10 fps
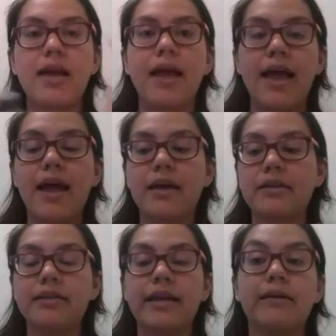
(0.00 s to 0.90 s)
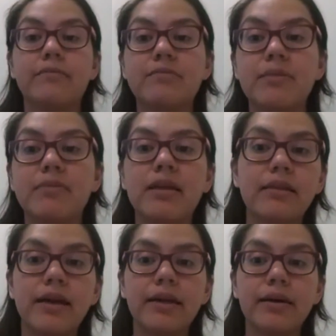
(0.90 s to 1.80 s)
and like something
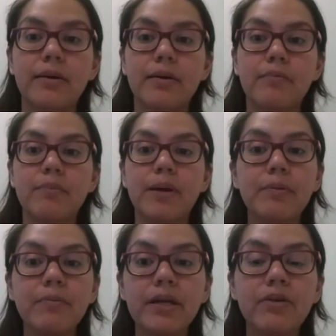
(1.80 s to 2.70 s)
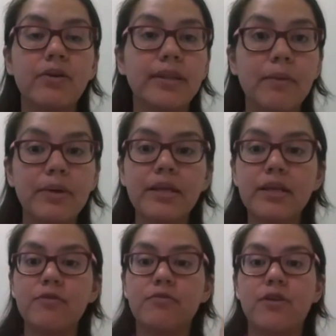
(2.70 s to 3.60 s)
like peppermint or
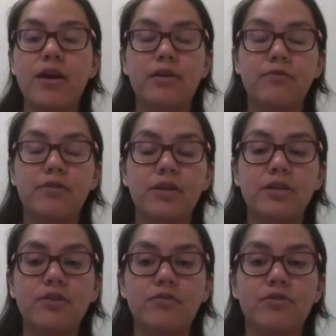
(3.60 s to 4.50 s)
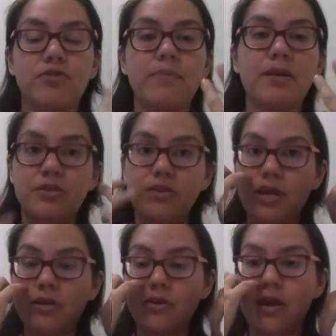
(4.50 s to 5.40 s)
lemon if you're in your first trimester
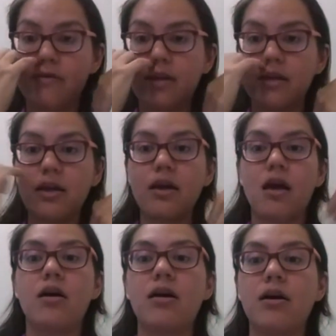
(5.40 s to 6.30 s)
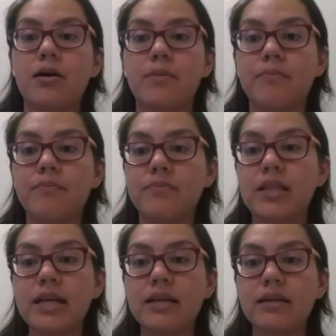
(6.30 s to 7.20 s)
and you're having
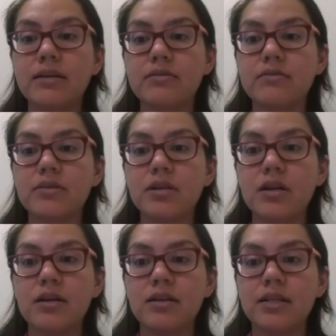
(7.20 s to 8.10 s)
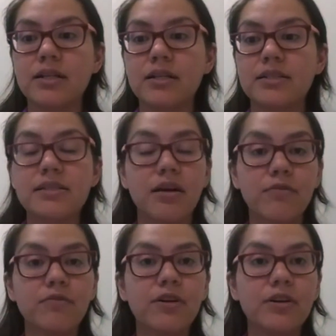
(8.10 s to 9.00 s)
like
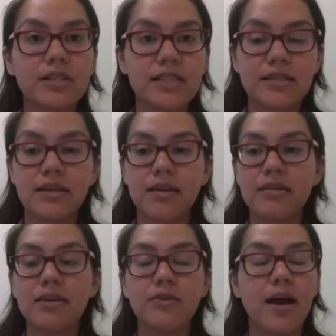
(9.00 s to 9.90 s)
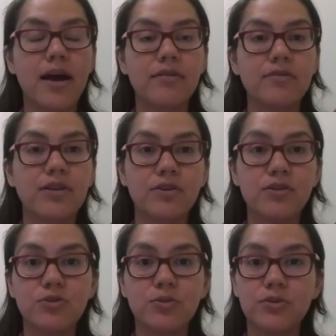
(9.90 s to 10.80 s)
discomforts that you have that are
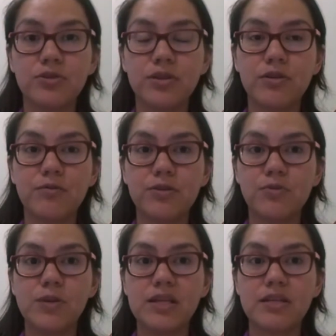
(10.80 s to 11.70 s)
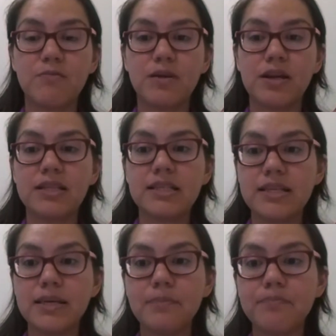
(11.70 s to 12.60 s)
usual during your first weeks of
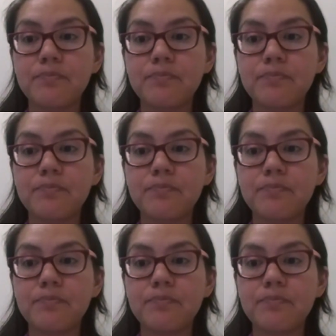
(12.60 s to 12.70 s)
pregnancy,